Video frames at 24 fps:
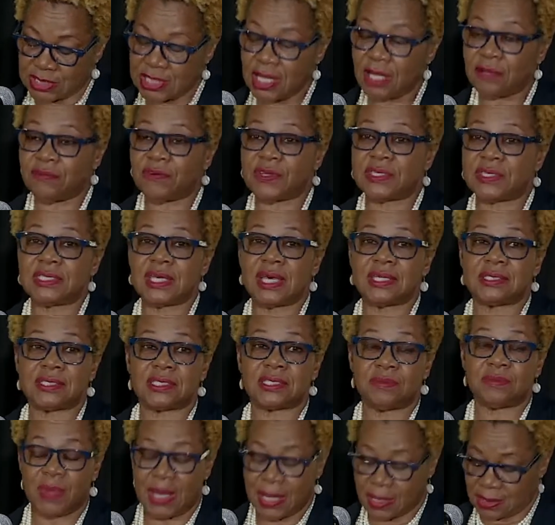
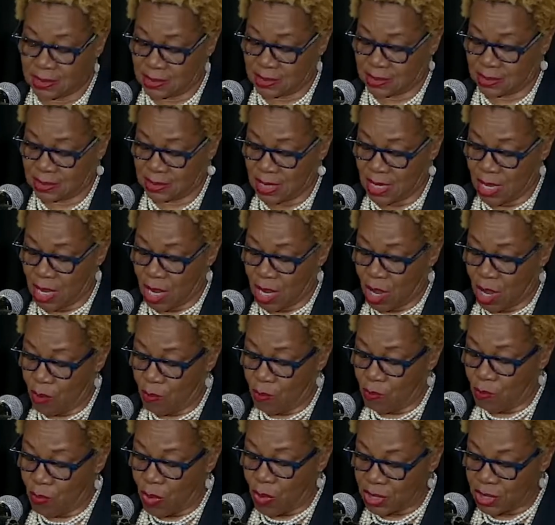self-assessment
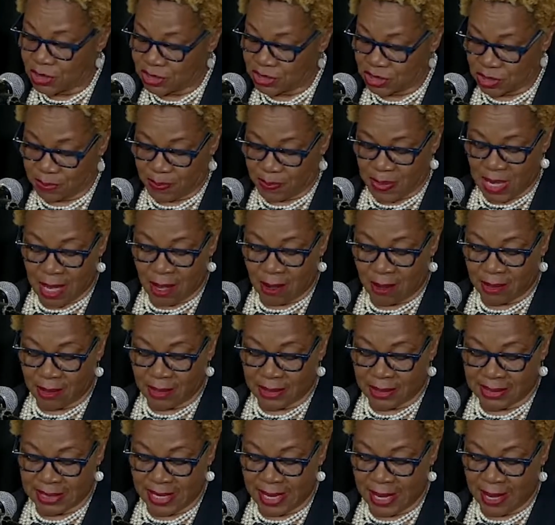must be
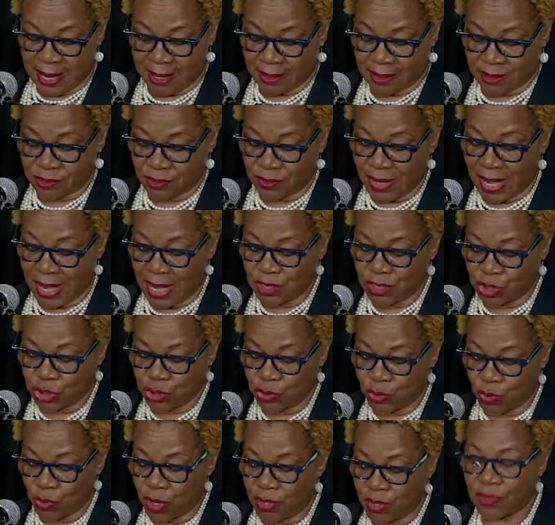undertaken to
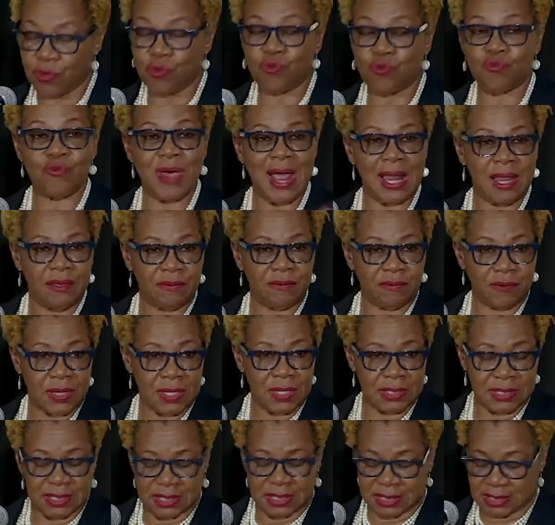ensure the
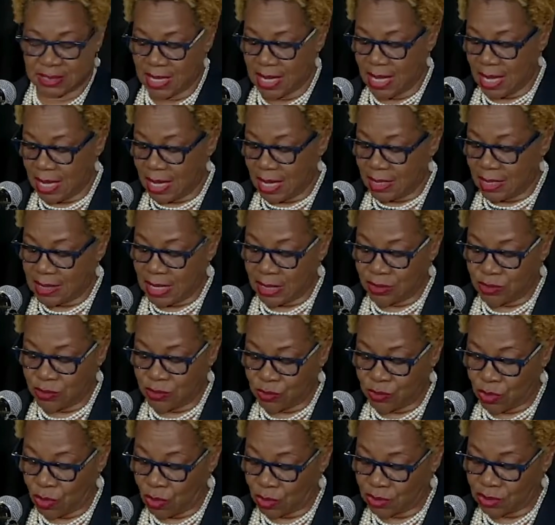relevance that you
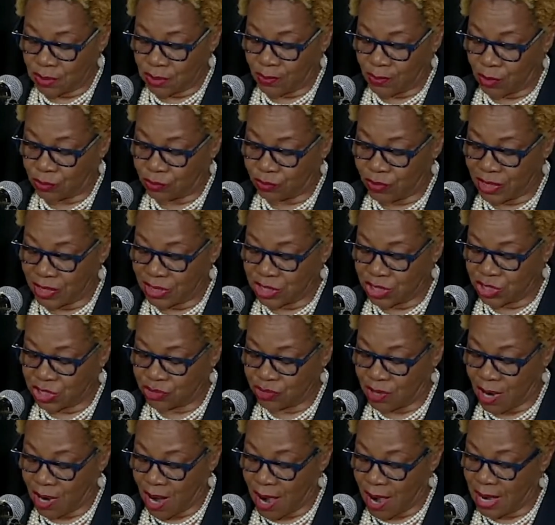talked about,
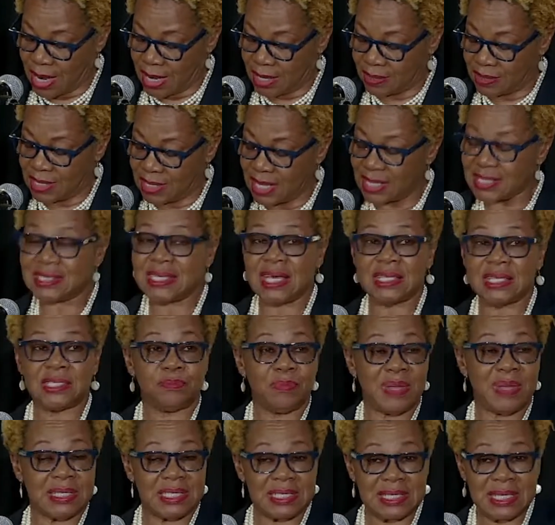Registrar, in the
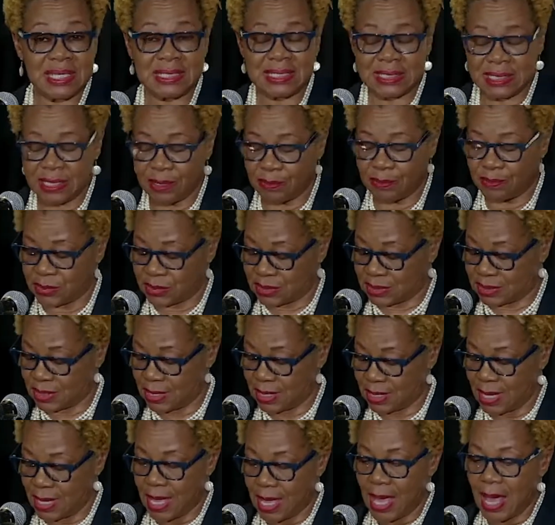assessment systems
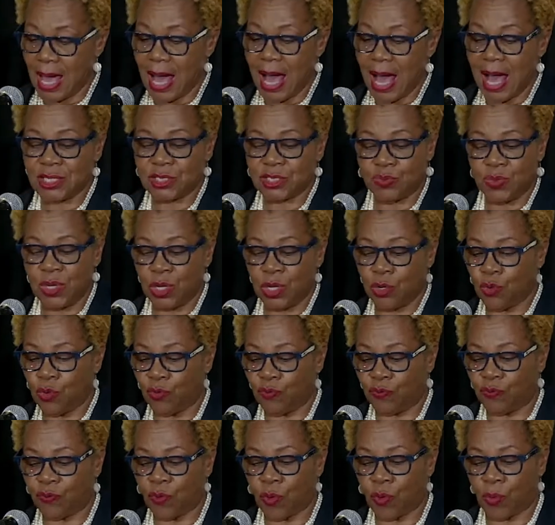as we go
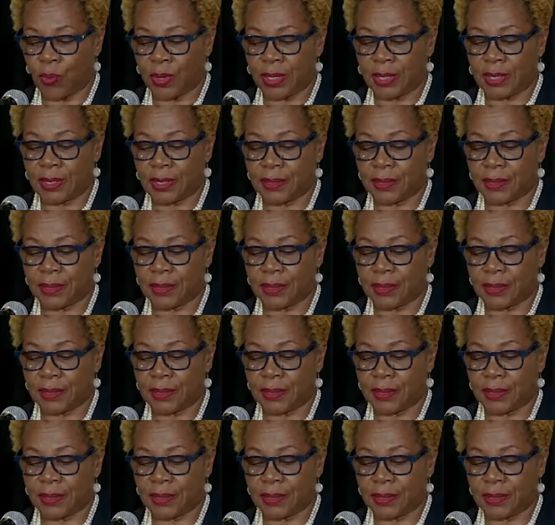forward.